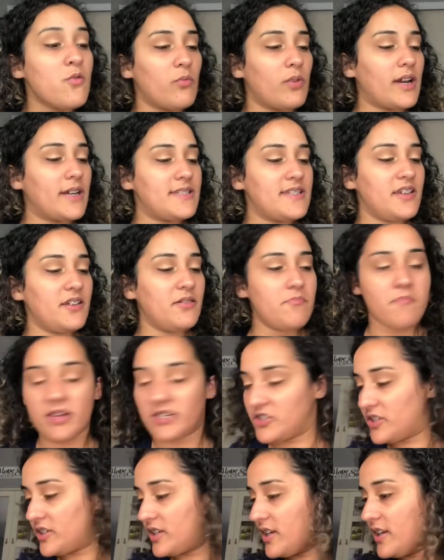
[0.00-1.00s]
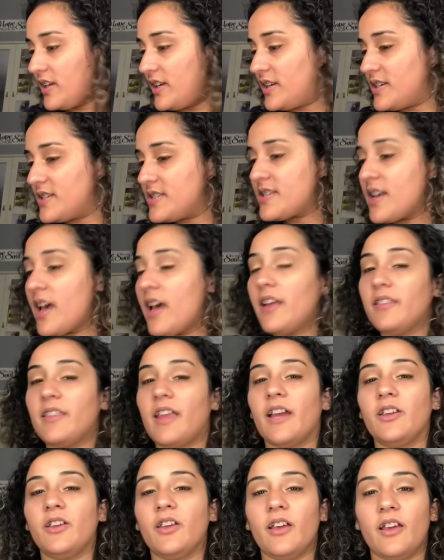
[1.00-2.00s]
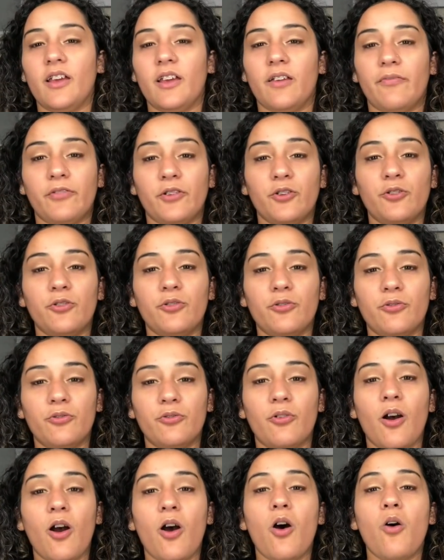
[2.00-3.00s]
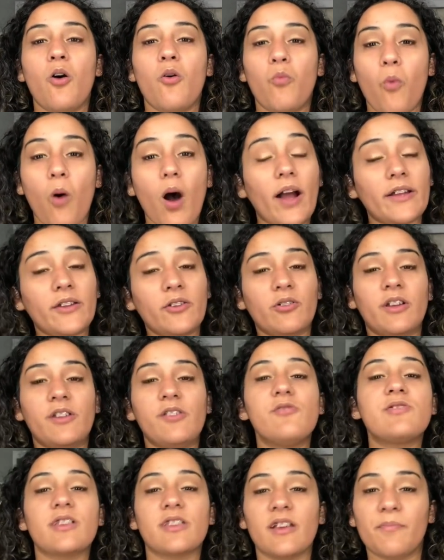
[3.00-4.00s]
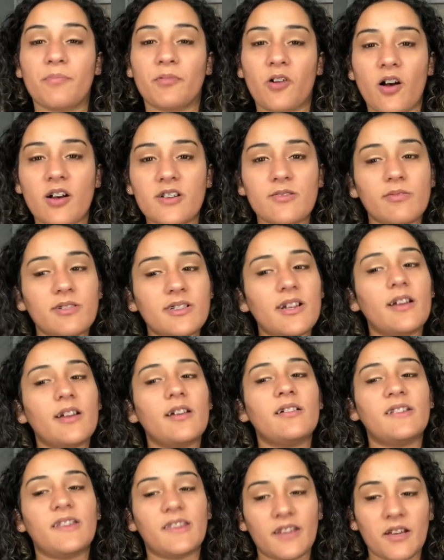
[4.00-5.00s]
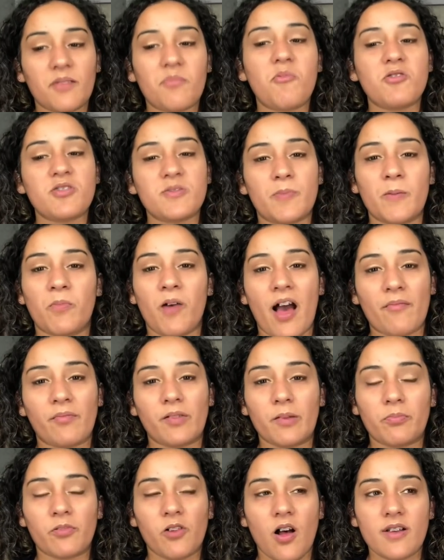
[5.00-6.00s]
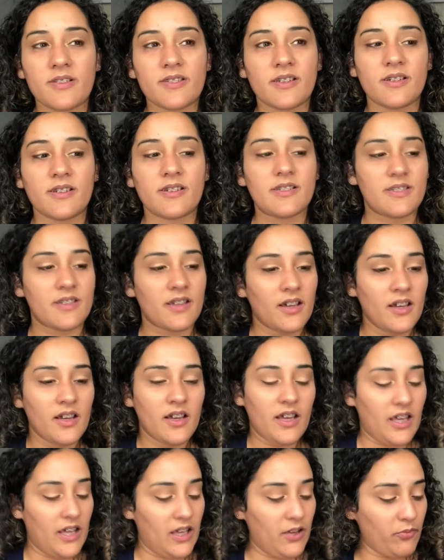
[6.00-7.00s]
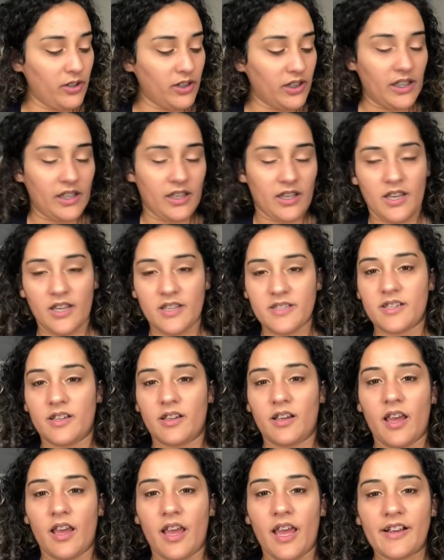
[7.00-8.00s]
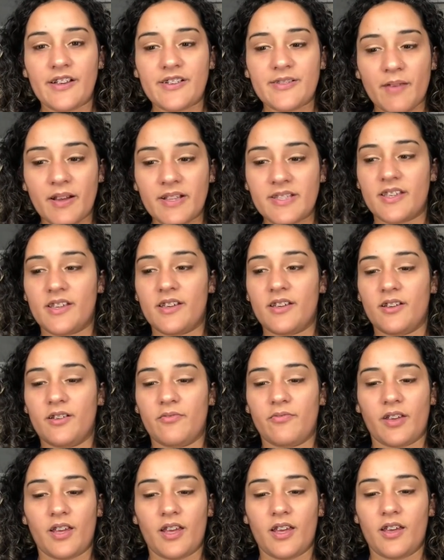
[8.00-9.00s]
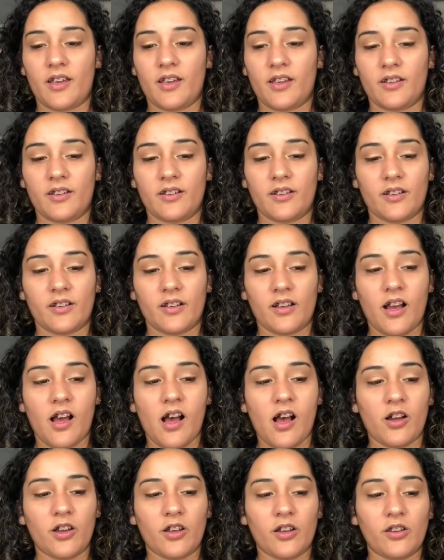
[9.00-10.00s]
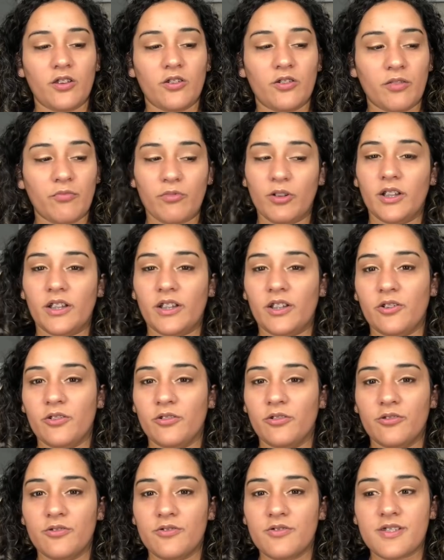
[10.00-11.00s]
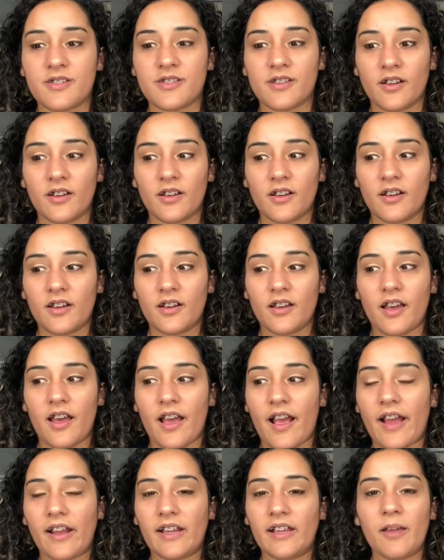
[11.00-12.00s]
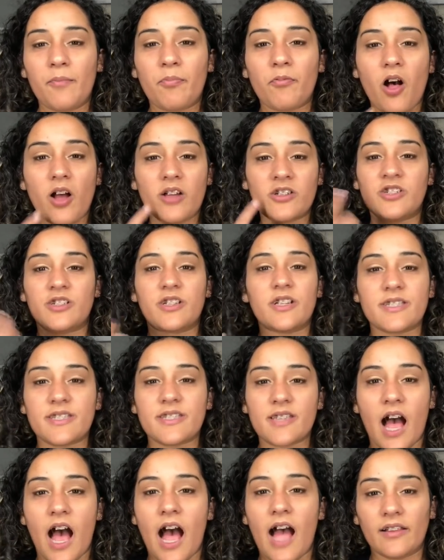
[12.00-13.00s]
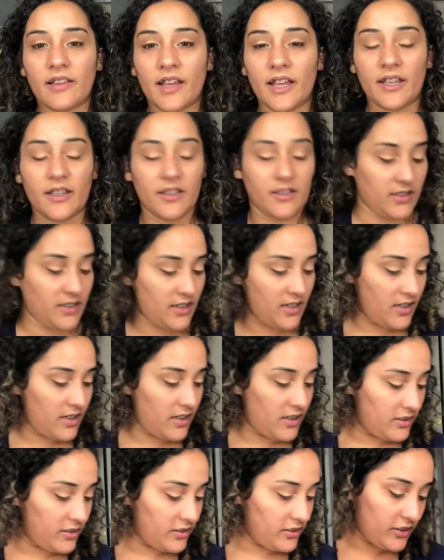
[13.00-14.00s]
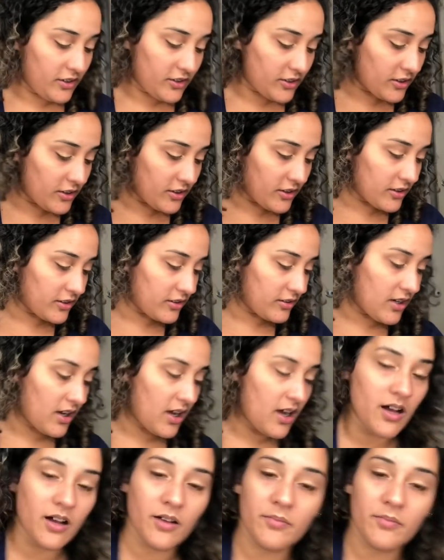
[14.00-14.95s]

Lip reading: What I didn't mention is that if you want, you can use a lip gloss, which I think most people have lip glosses. It really isn't expensive, and you can really use any lip gloss just to highlight your